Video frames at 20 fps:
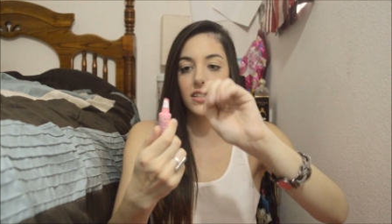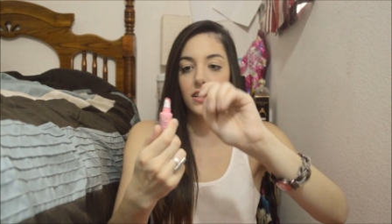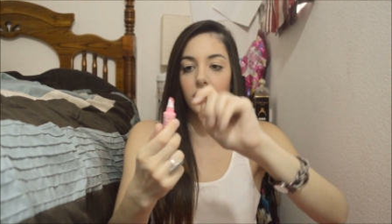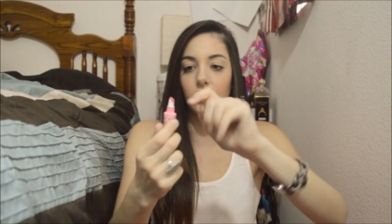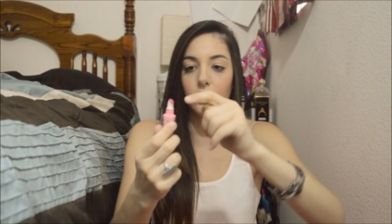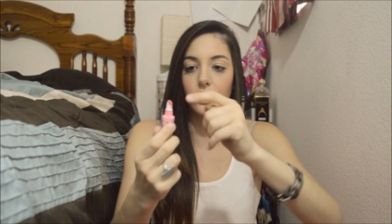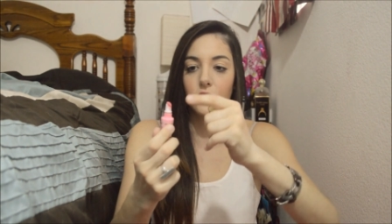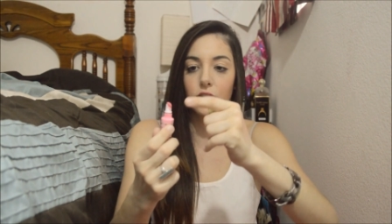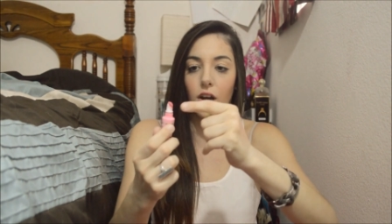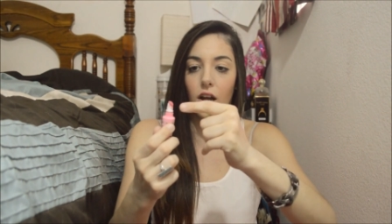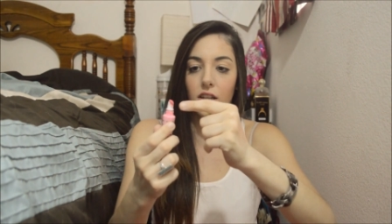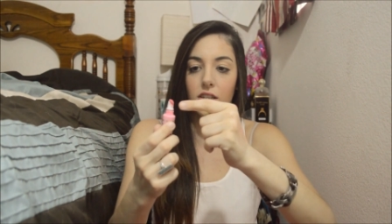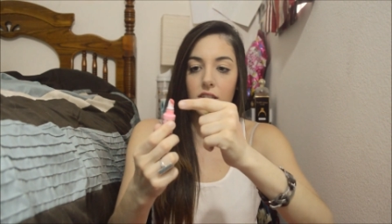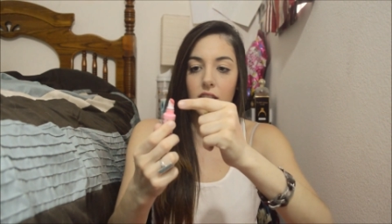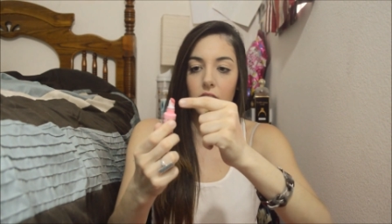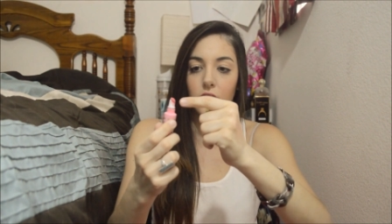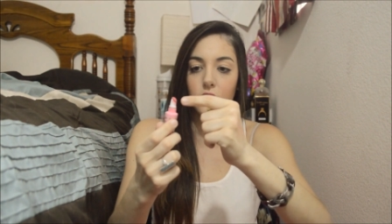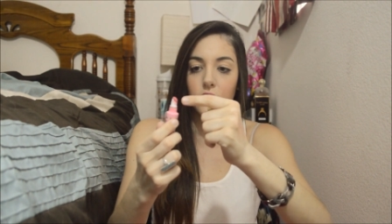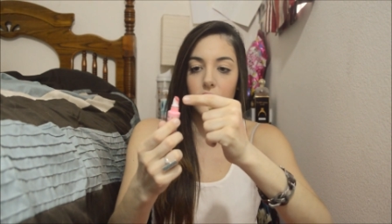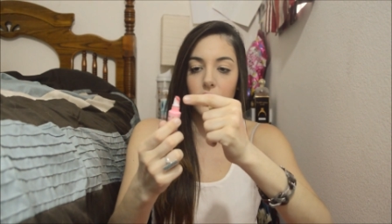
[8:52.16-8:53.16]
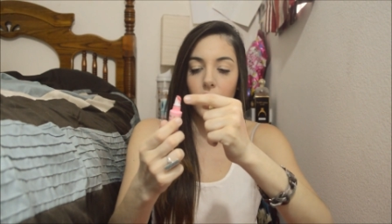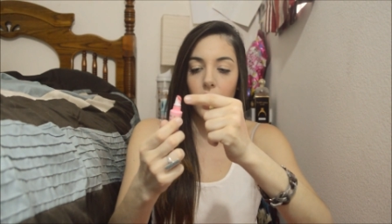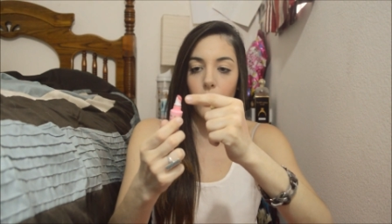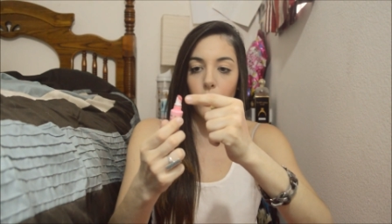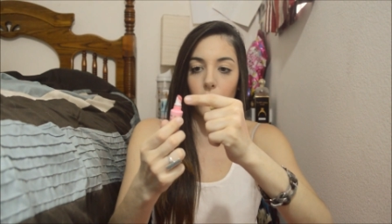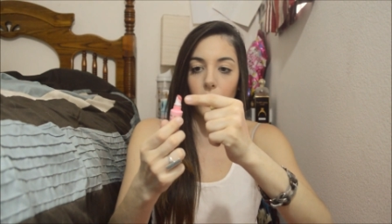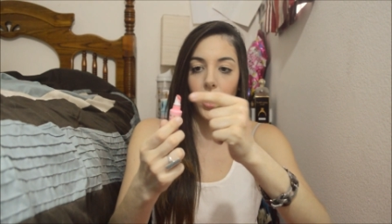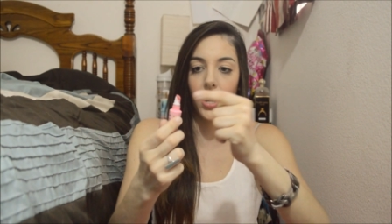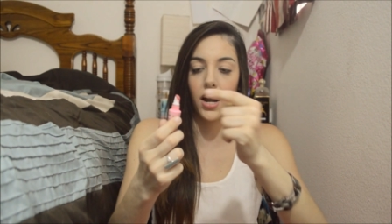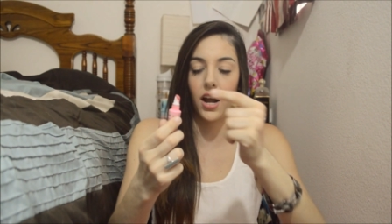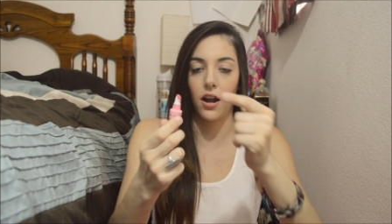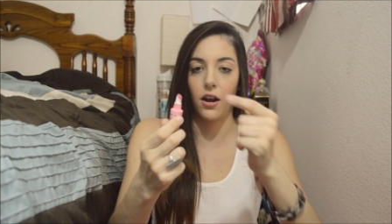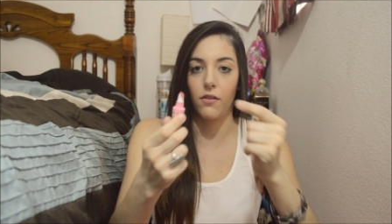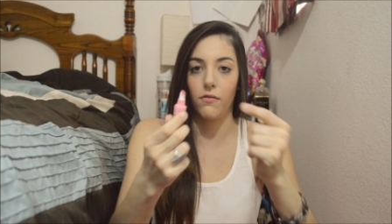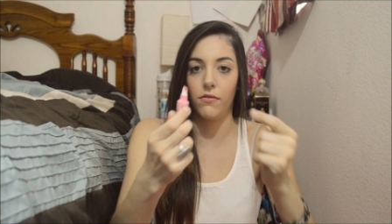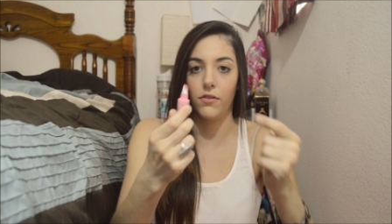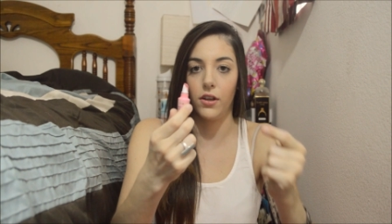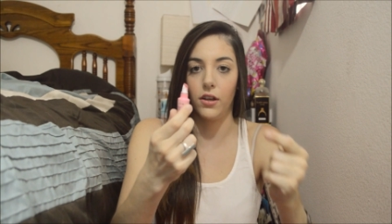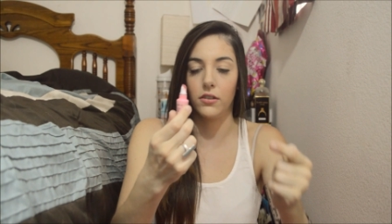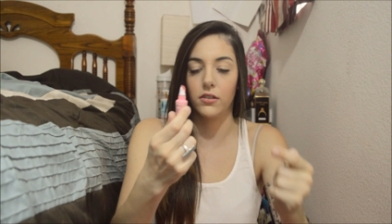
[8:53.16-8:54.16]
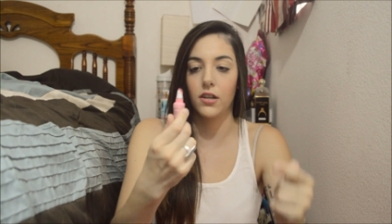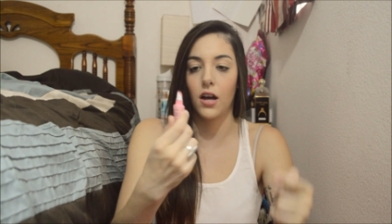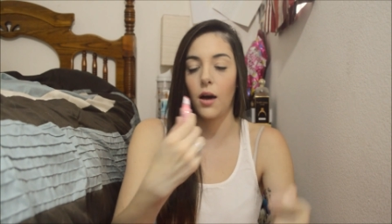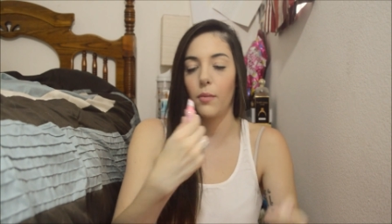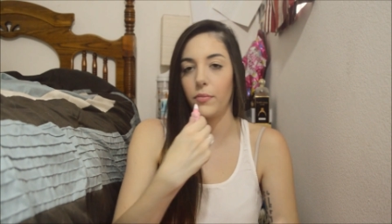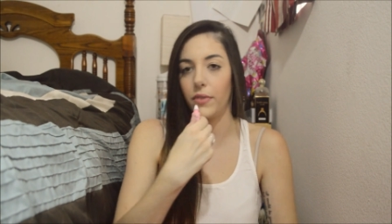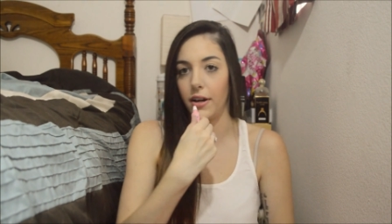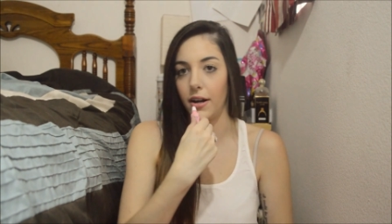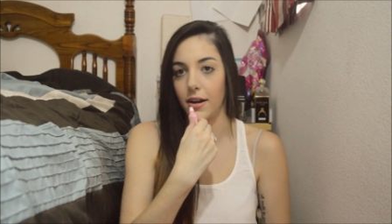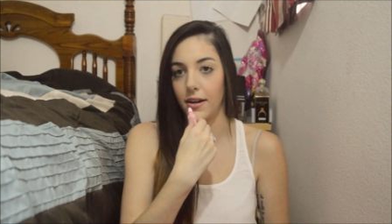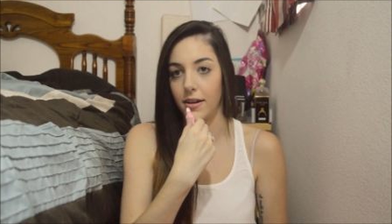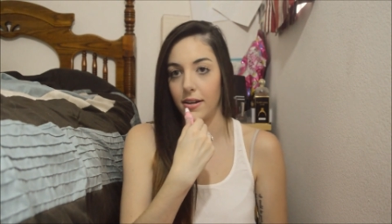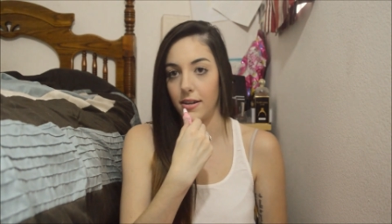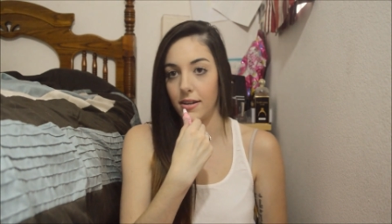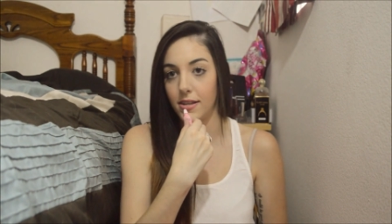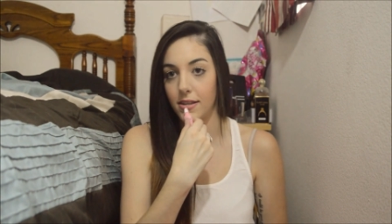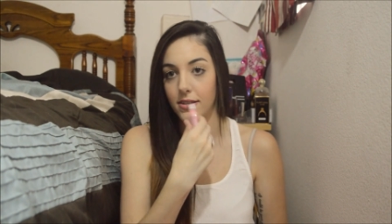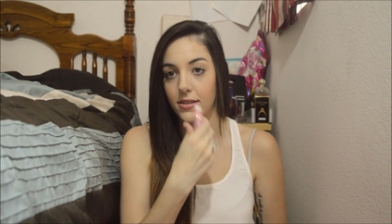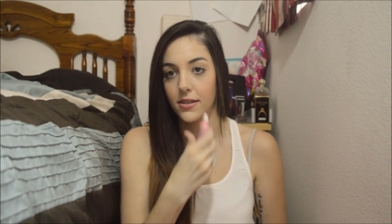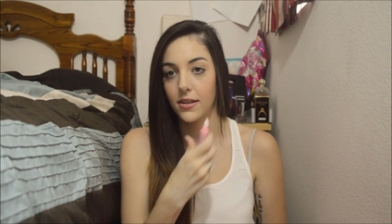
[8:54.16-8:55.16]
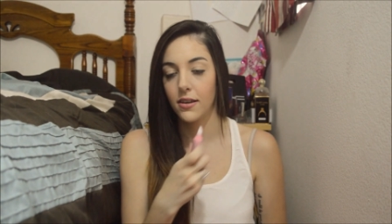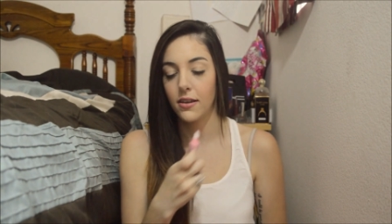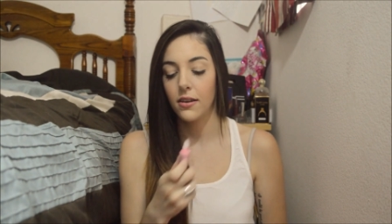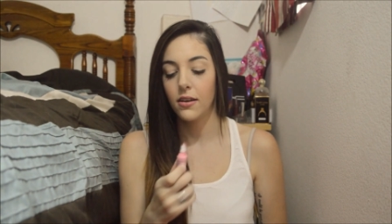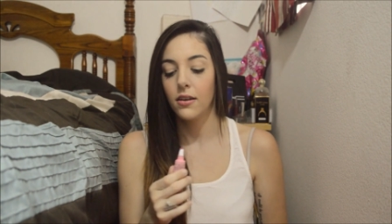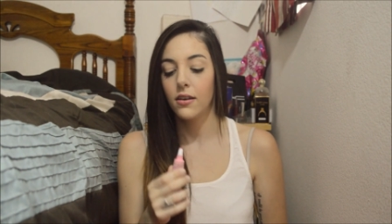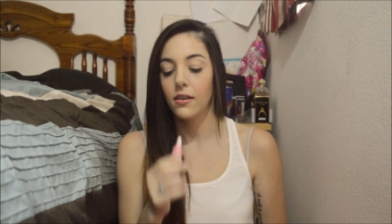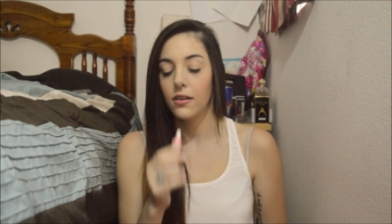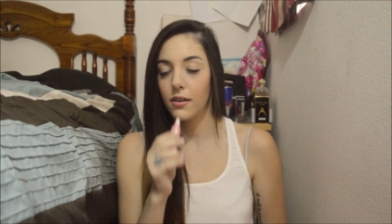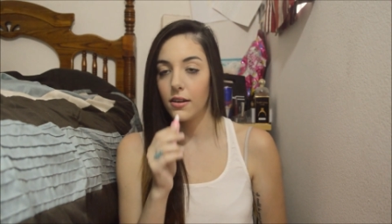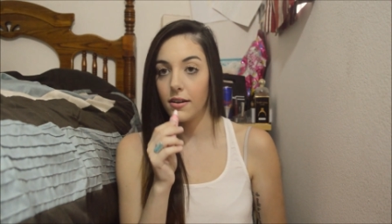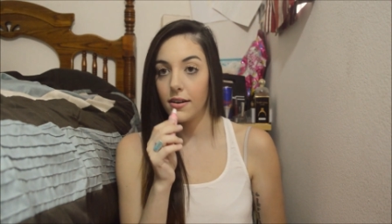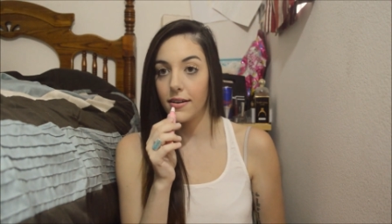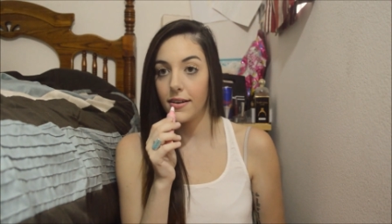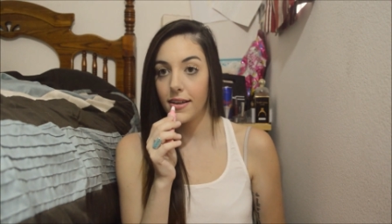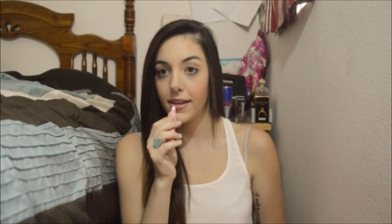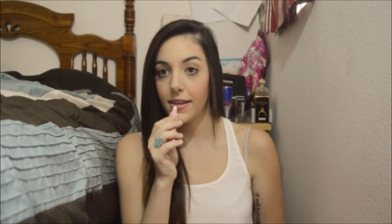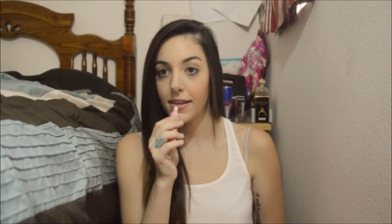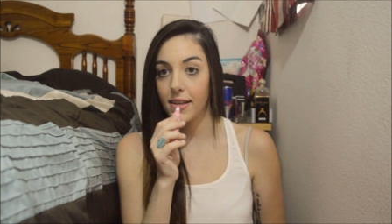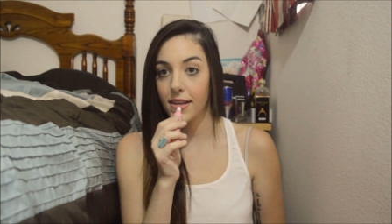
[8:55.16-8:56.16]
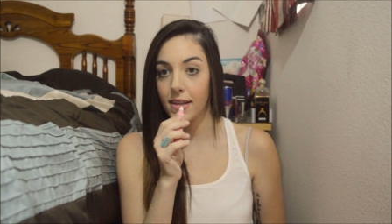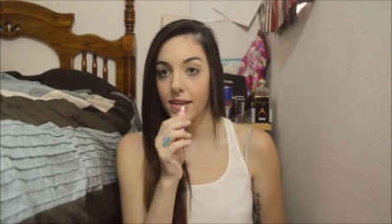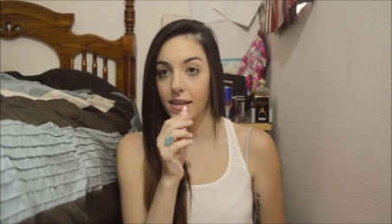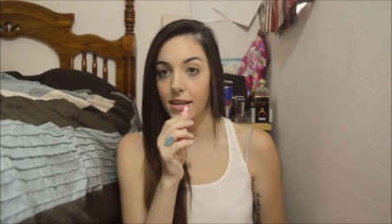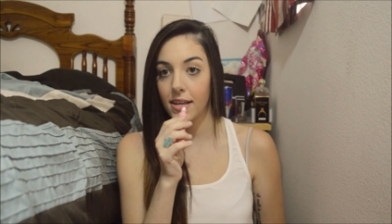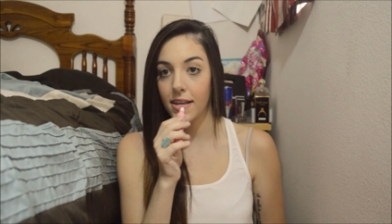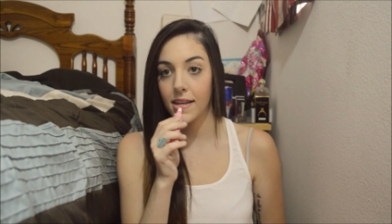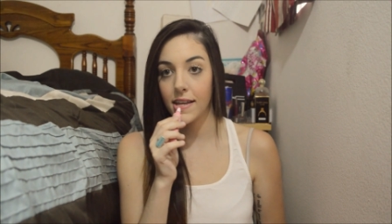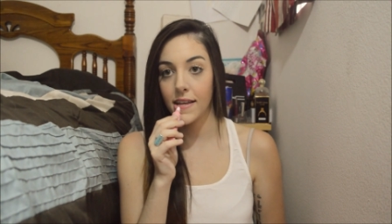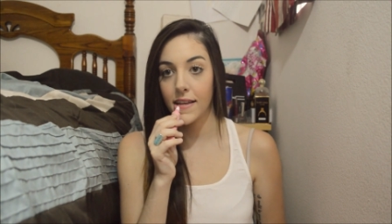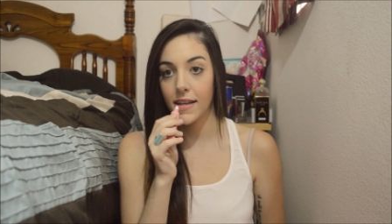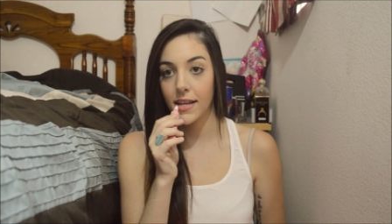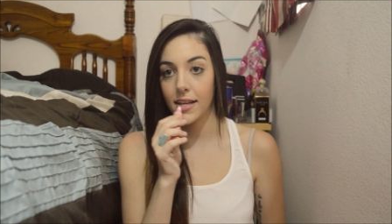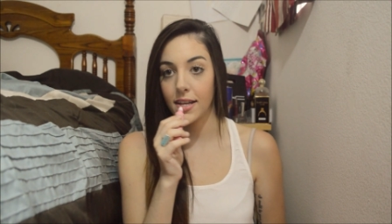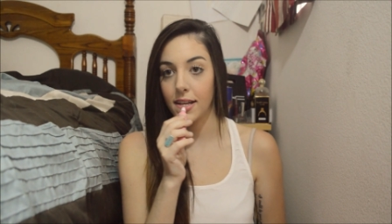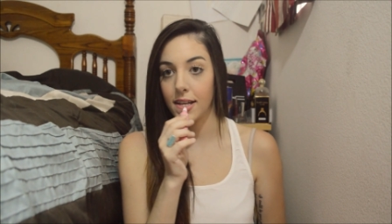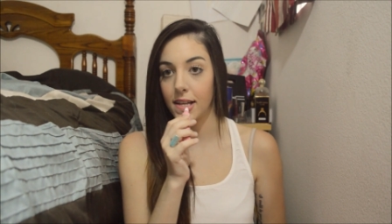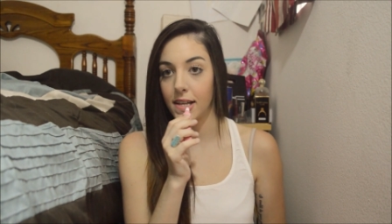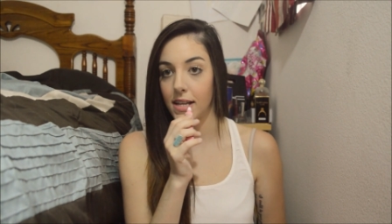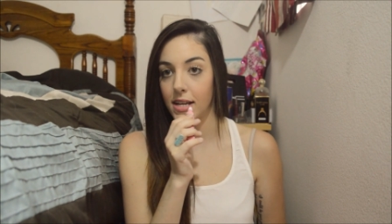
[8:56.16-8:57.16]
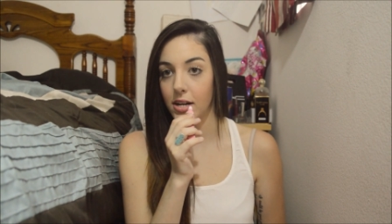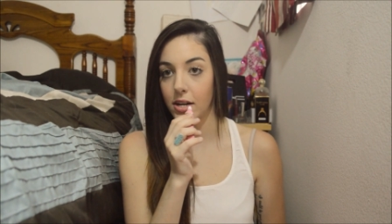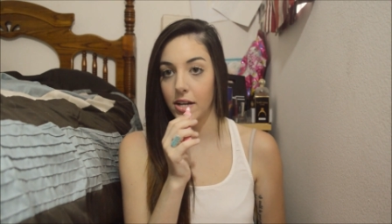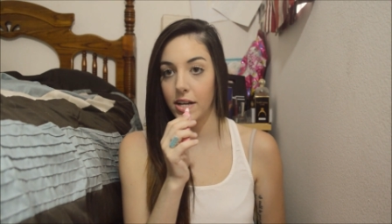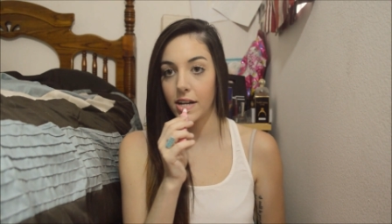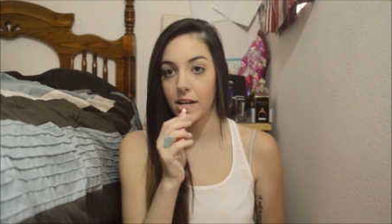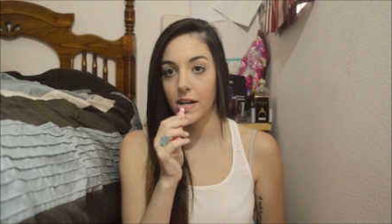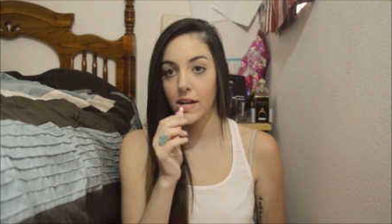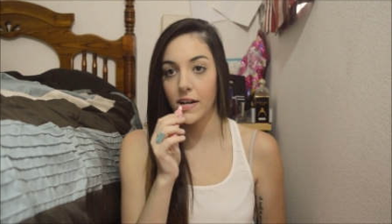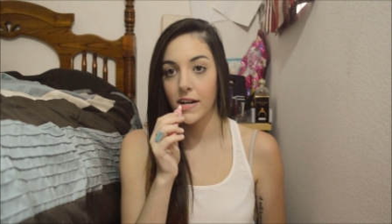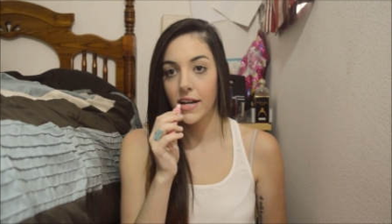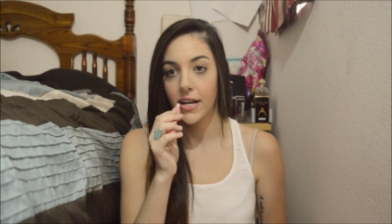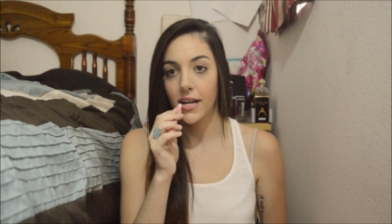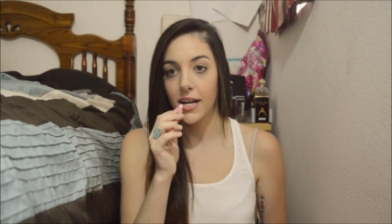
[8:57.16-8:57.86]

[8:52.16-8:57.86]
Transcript: little dots that just come right out of the top there and you just and then, and there you go.